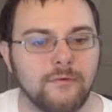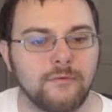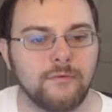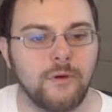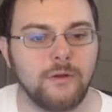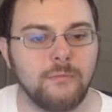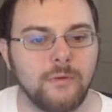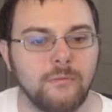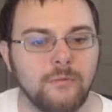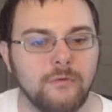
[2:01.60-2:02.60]
squad
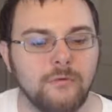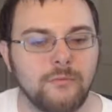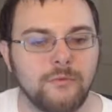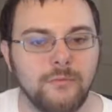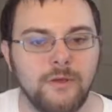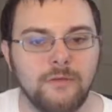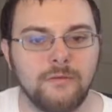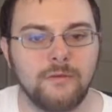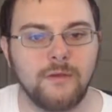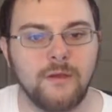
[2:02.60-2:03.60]
members, which
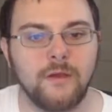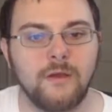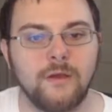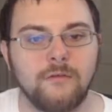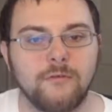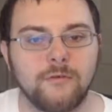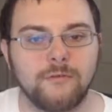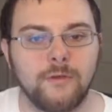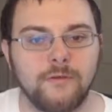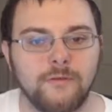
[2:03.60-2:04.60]
means first
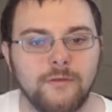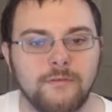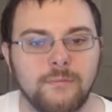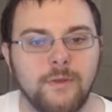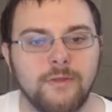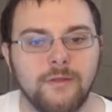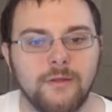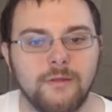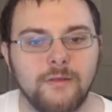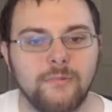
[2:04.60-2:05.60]
place gets to be in the
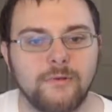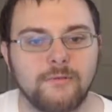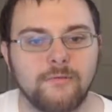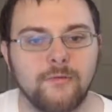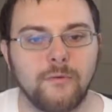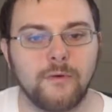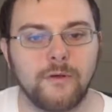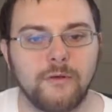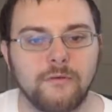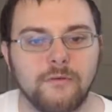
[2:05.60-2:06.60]
Olympics in four
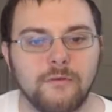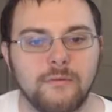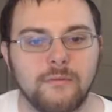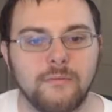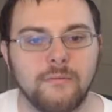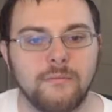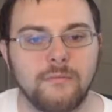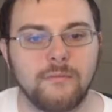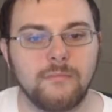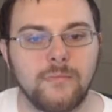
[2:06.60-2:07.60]
years.
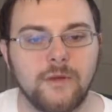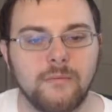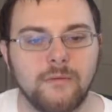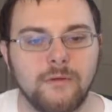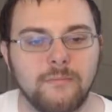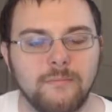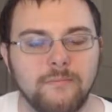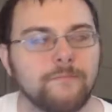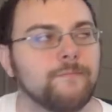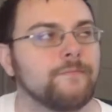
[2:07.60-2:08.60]
Maybe.
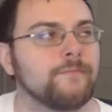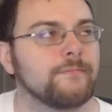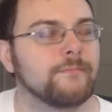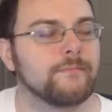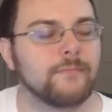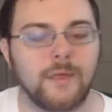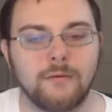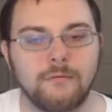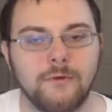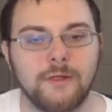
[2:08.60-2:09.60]

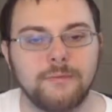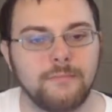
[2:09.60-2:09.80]
Really?